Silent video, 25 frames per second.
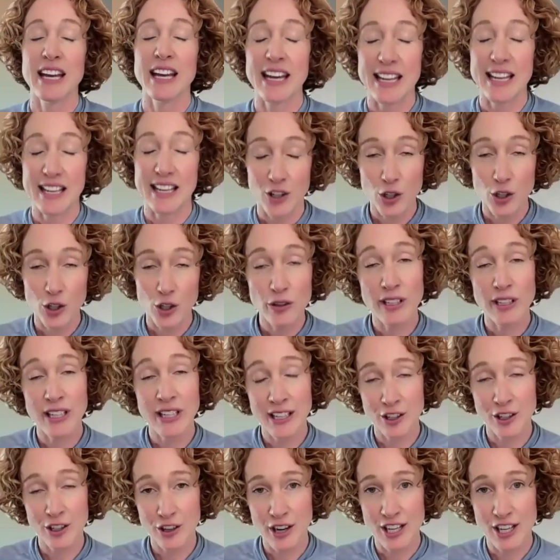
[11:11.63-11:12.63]
including
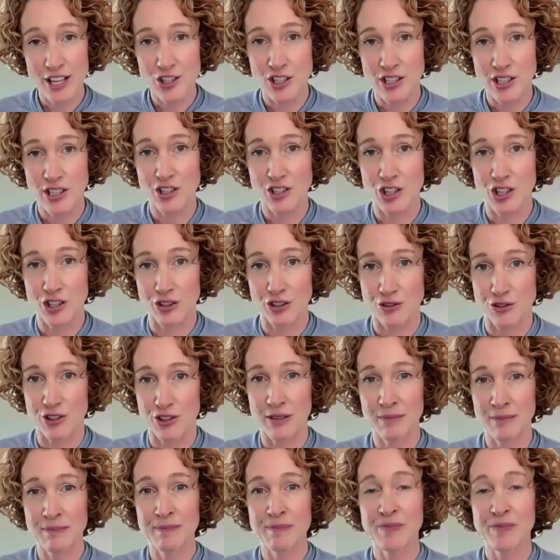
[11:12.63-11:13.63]
aggression to
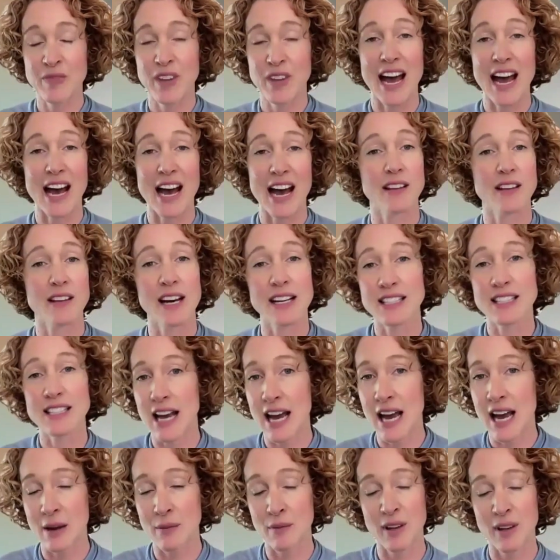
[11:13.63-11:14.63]
children. At that
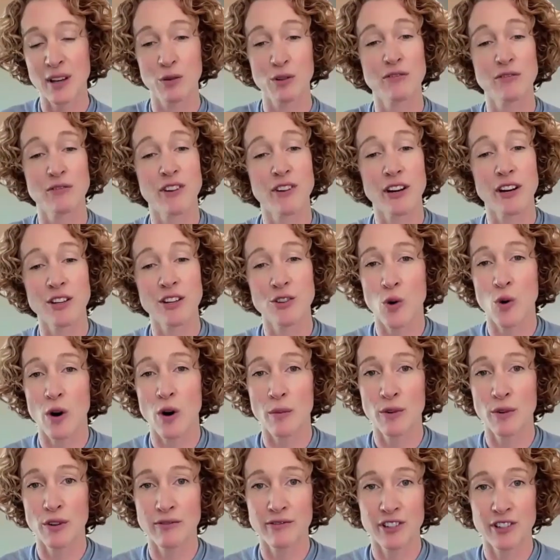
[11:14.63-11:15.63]
time, it was very
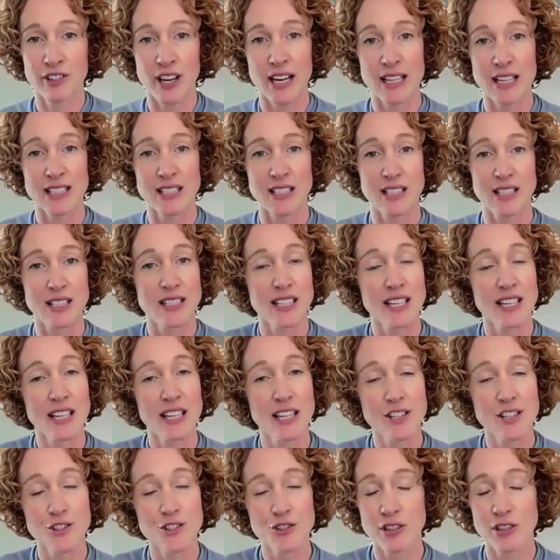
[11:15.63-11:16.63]
normal for us to see
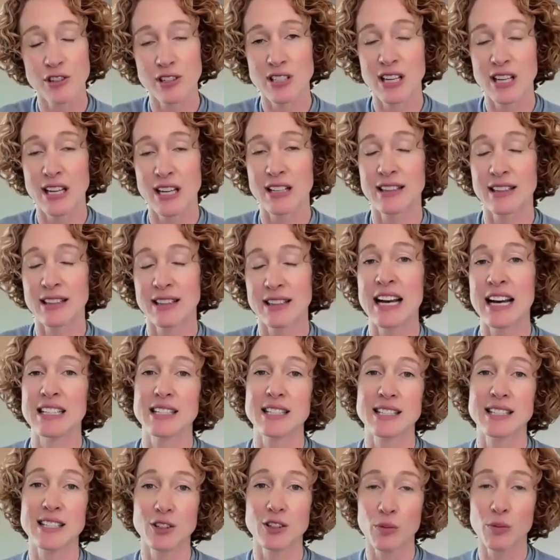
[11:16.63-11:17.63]
histories like that and
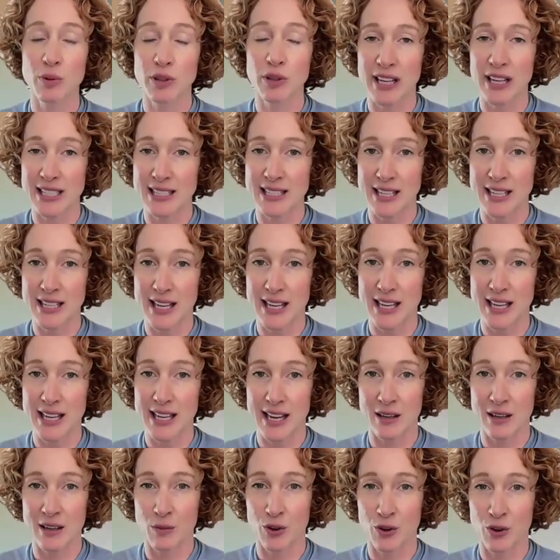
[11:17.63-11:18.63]
still place the
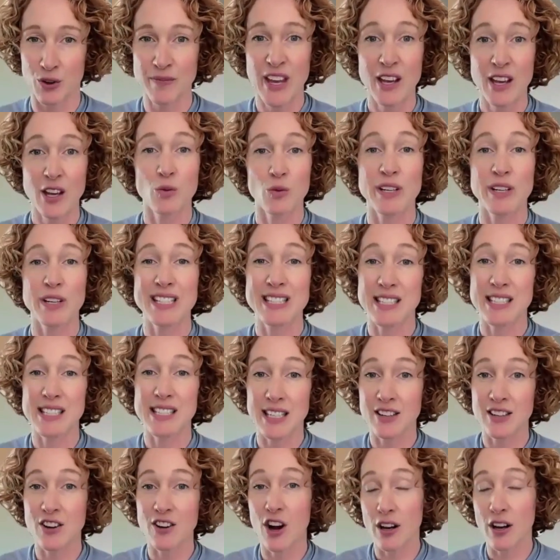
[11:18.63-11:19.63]
animal. We
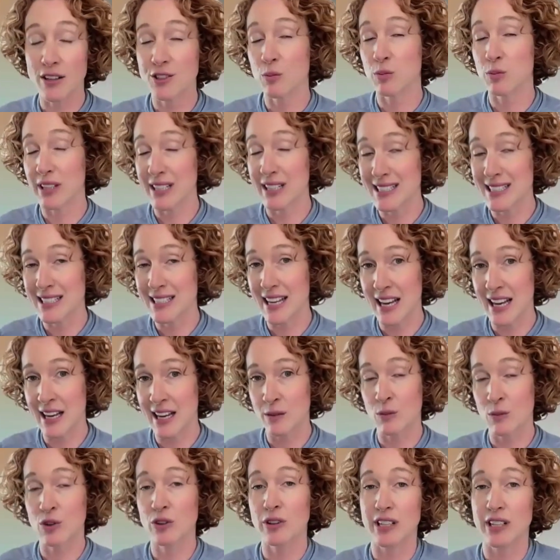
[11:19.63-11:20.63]
did also place the
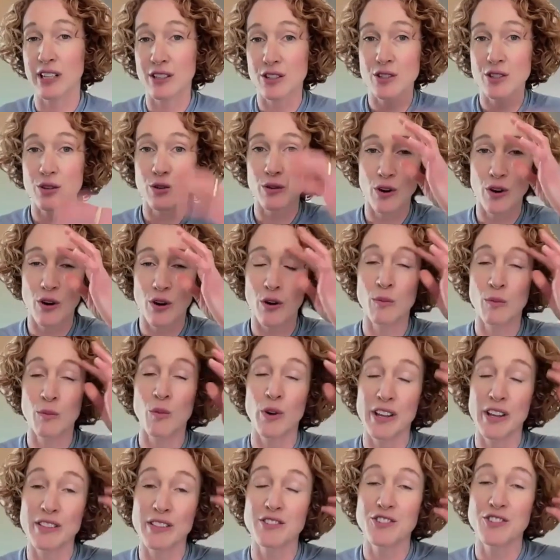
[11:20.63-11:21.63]
animal into a home
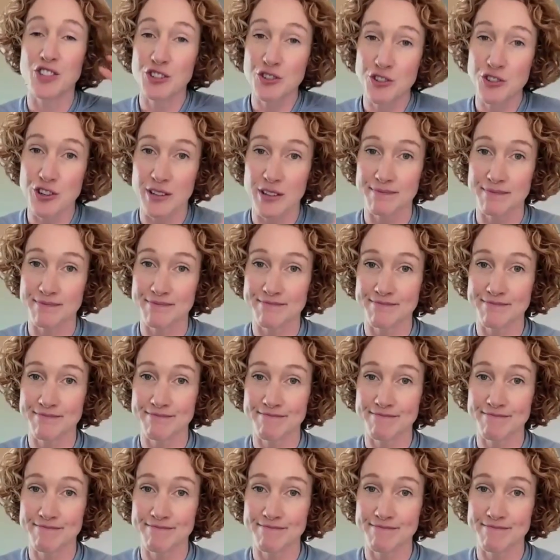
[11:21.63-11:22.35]
with children.